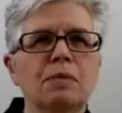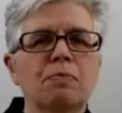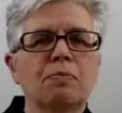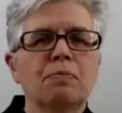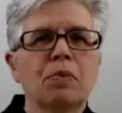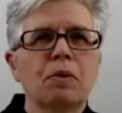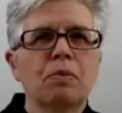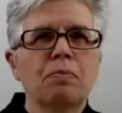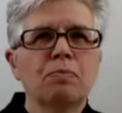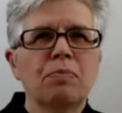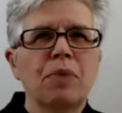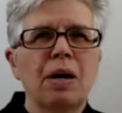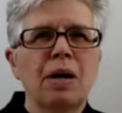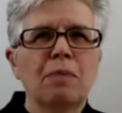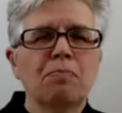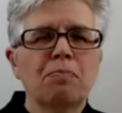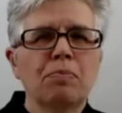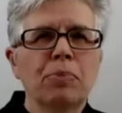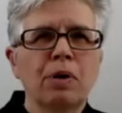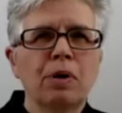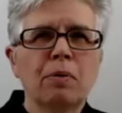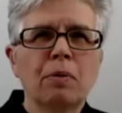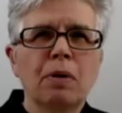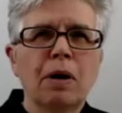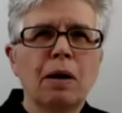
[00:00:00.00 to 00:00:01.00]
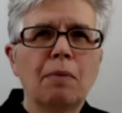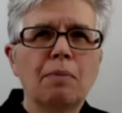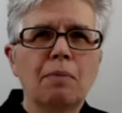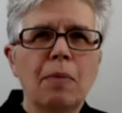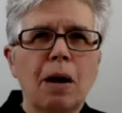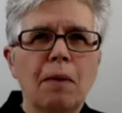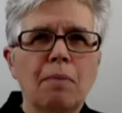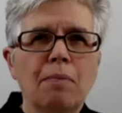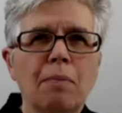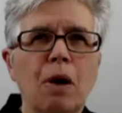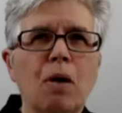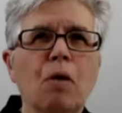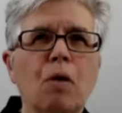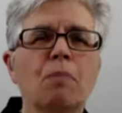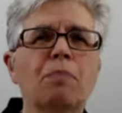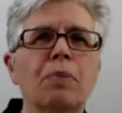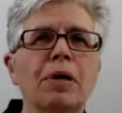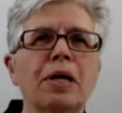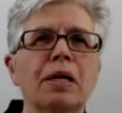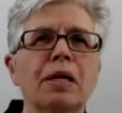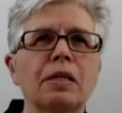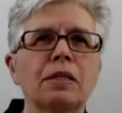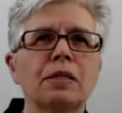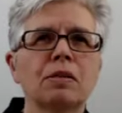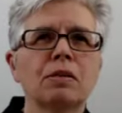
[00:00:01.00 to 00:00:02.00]
what uh, I'm
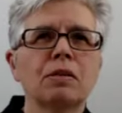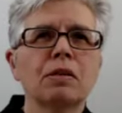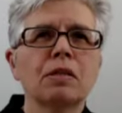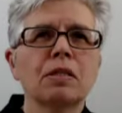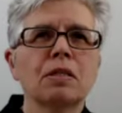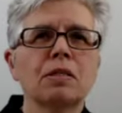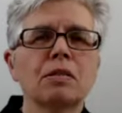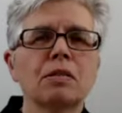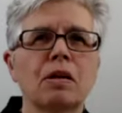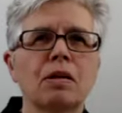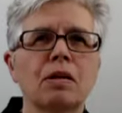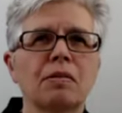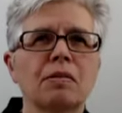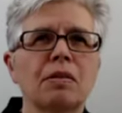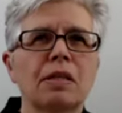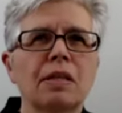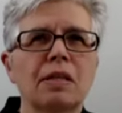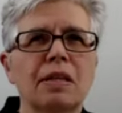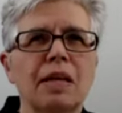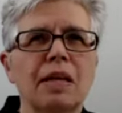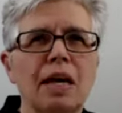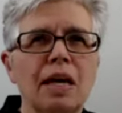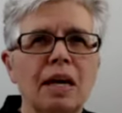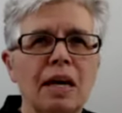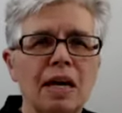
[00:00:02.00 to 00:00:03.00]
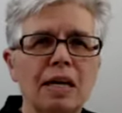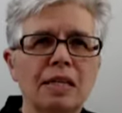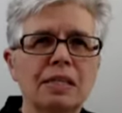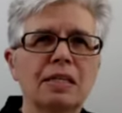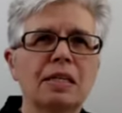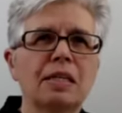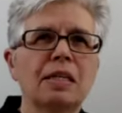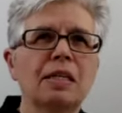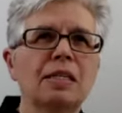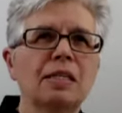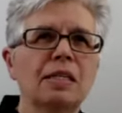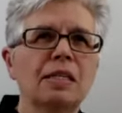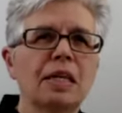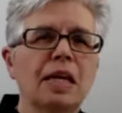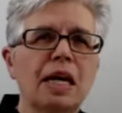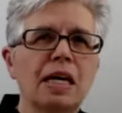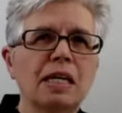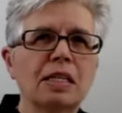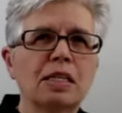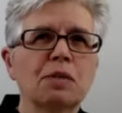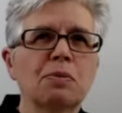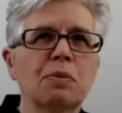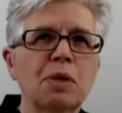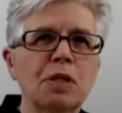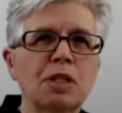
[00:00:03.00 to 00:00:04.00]
hoping. So it's not that as easy
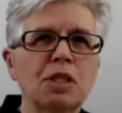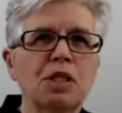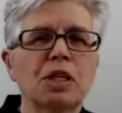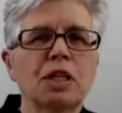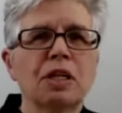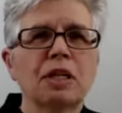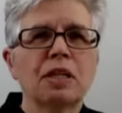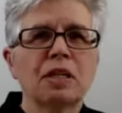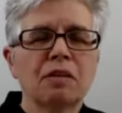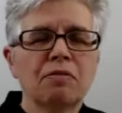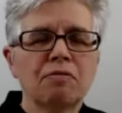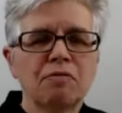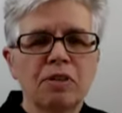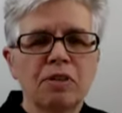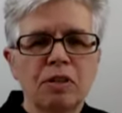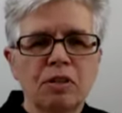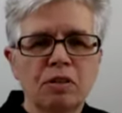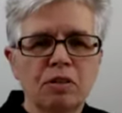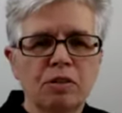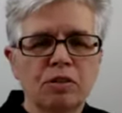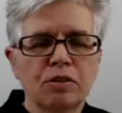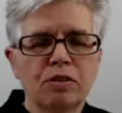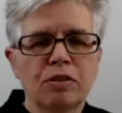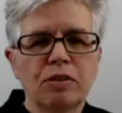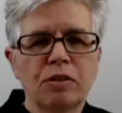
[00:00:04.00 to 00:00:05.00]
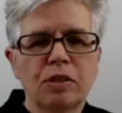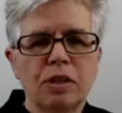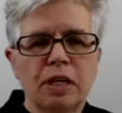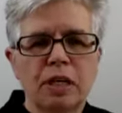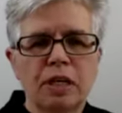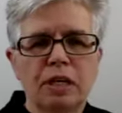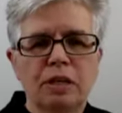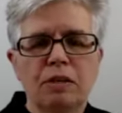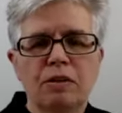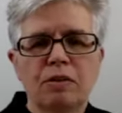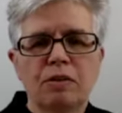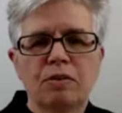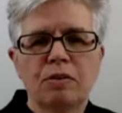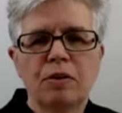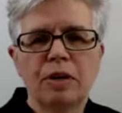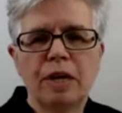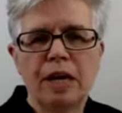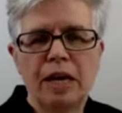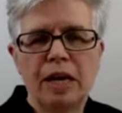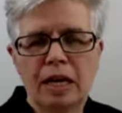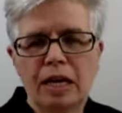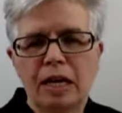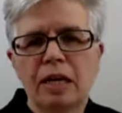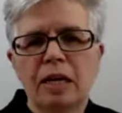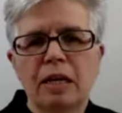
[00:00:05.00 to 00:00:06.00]
as switching the filter in your
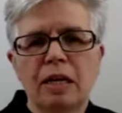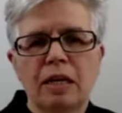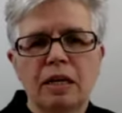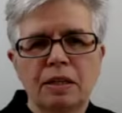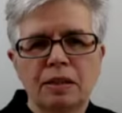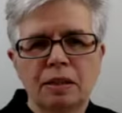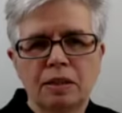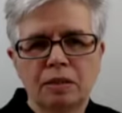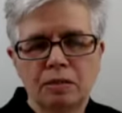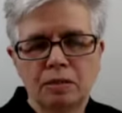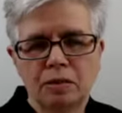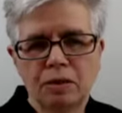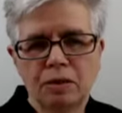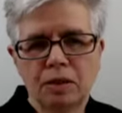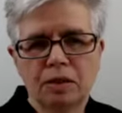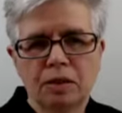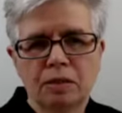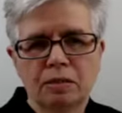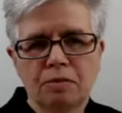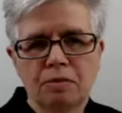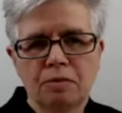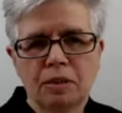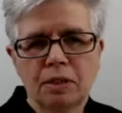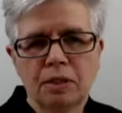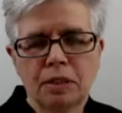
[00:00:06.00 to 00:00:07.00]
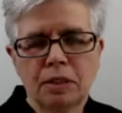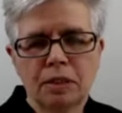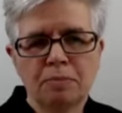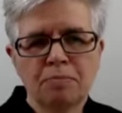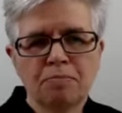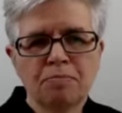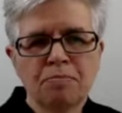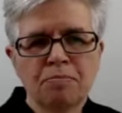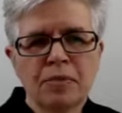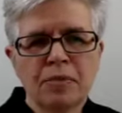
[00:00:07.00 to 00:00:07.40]
air handling unit, right? Mm